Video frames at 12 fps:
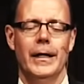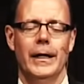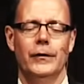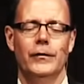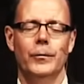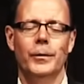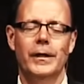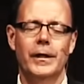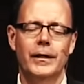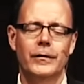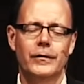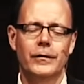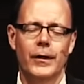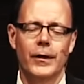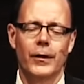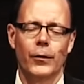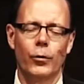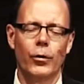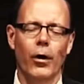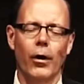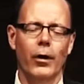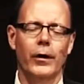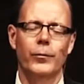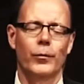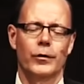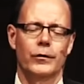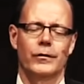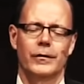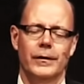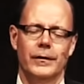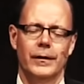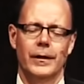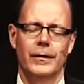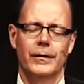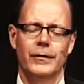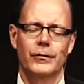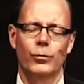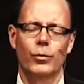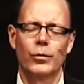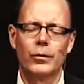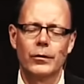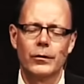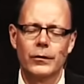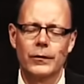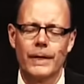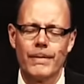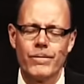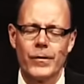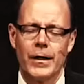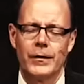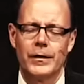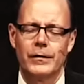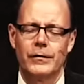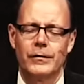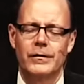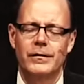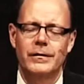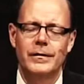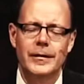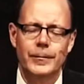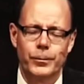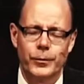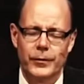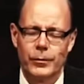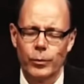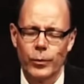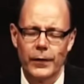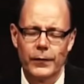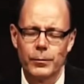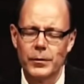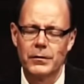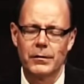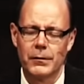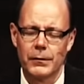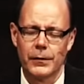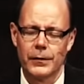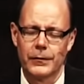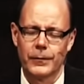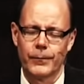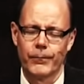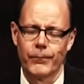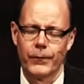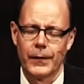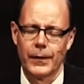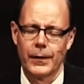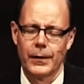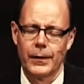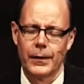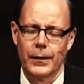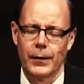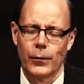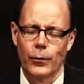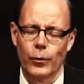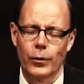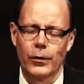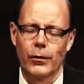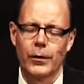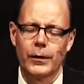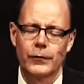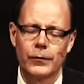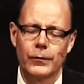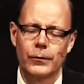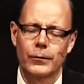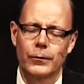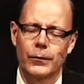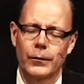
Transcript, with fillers: And so, because we're all immersed in, in this world that's seeped with materialism, we're going to,